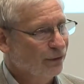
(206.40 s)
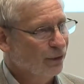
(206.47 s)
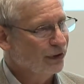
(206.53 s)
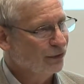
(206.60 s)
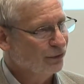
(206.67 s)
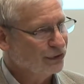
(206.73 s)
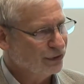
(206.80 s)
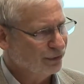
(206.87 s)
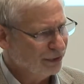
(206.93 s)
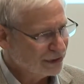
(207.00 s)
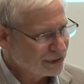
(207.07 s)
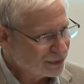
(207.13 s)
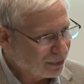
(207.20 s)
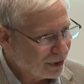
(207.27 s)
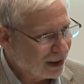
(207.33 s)
whether we should be
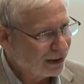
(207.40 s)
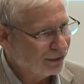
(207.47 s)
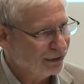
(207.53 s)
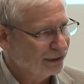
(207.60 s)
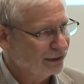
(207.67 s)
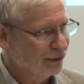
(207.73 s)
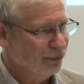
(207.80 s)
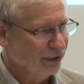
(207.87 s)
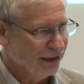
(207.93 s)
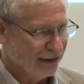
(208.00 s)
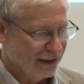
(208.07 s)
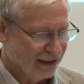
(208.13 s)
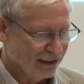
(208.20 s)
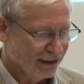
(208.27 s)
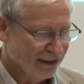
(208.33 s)
aspiring to be
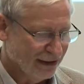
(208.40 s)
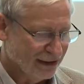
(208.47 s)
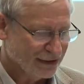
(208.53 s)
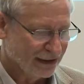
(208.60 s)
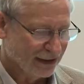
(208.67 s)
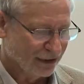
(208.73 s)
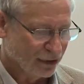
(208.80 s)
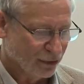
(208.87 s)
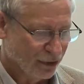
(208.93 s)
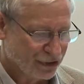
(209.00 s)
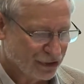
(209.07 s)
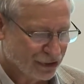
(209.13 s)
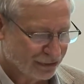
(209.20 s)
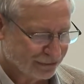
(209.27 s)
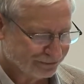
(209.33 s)
there is another
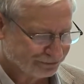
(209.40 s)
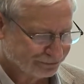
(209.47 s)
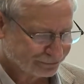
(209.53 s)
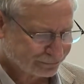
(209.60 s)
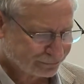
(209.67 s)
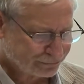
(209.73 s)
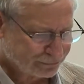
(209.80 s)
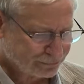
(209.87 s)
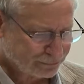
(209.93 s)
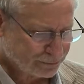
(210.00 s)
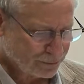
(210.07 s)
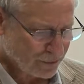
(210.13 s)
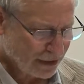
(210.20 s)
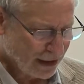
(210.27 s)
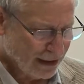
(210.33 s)
question.
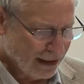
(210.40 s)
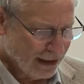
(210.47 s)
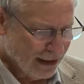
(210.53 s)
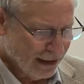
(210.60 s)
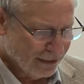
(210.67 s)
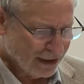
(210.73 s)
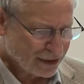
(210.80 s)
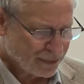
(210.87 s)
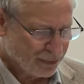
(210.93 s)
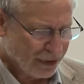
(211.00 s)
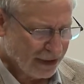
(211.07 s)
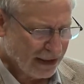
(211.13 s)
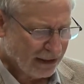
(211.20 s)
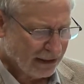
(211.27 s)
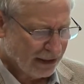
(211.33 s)
There's
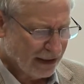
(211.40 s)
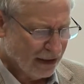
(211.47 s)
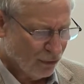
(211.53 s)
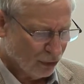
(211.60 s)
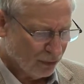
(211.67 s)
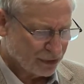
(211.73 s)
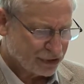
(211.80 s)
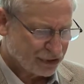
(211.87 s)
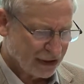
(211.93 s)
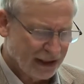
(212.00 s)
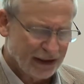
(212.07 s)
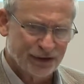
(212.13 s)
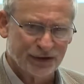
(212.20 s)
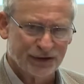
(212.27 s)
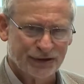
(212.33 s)
been enormous
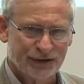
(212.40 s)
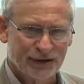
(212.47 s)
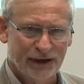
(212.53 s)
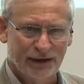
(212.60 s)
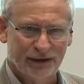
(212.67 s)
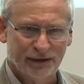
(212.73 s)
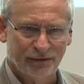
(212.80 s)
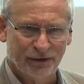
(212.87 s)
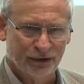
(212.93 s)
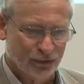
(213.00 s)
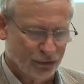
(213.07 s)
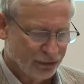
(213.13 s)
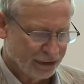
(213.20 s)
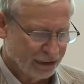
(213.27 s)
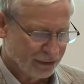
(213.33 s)
changes in the
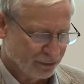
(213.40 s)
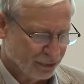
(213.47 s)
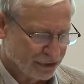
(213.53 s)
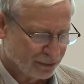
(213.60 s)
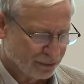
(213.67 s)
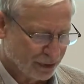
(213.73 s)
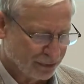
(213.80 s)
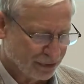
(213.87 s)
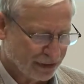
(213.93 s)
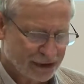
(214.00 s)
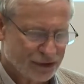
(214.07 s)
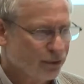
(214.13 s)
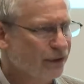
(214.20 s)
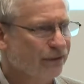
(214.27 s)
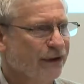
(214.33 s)
Victorian prison
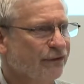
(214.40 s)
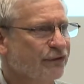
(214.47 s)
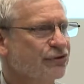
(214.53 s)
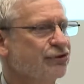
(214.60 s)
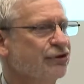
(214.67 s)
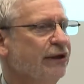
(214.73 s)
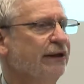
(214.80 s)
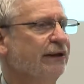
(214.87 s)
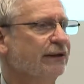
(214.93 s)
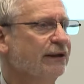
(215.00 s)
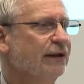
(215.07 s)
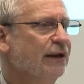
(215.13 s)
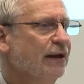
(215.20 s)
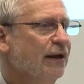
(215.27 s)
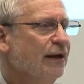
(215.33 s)
population. We've never seen
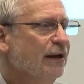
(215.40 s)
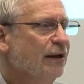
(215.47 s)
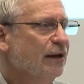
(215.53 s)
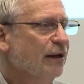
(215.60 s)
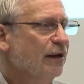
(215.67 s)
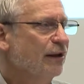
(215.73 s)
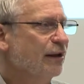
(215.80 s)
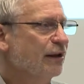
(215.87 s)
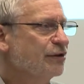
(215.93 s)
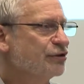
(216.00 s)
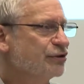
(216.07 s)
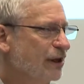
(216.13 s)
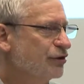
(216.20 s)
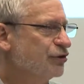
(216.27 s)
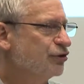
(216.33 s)

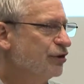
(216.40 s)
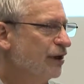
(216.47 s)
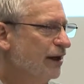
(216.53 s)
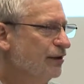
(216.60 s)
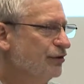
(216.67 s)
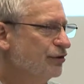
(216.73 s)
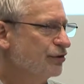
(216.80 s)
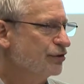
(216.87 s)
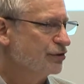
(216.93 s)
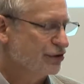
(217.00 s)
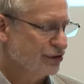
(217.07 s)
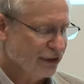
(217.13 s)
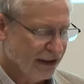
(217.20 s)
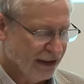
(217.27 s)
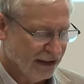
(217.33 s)
such
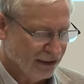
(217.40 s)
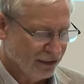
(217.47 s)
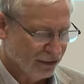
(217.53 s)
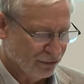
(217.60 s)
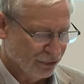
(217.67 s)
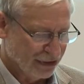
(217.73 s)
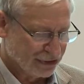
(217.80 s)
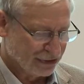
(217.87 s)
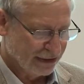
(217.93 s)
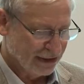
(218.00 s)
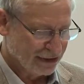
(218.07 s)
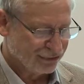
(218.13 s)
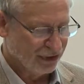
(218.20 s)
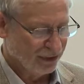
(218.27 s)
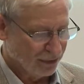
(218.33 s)
changes in recent
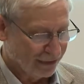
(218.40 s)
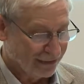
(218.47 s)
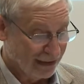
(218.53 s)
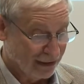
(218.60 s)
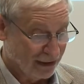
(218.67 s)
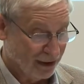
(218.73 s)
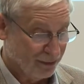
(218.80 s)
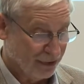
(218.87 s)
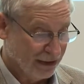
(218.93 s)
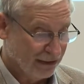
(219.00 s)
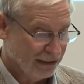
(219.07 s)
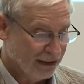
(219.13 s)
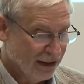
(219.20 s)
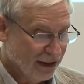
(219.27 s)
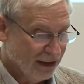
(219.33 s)
history, and by that I
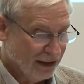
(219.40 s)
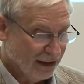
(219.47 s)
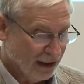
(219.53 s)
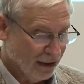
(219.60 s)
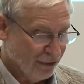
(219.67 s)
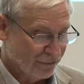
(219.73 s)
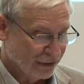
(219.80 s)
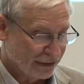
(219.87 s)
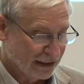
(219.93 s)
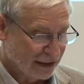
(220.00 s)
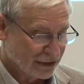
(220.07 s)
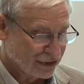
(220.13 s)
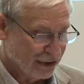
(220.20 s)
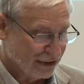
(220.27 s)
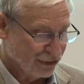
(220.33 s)
mean over the
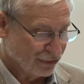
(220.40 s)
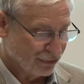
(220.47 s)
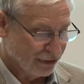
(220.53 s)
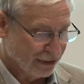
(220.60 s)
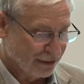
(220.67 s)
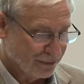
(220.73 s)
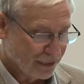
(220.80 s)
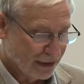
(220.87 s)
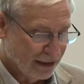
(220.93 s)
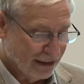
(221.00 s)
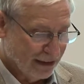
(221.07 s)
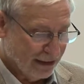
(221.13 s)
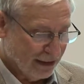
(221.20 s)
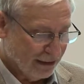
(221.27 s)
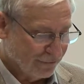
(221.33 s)
last century.
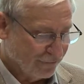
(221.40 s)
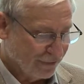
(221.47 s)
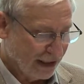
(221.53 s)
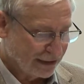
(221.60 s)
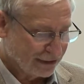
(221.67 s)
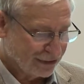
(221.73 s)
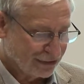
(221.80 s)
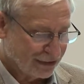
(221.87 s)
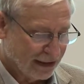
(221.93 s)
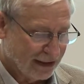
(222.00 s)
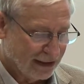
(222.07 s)
In fact,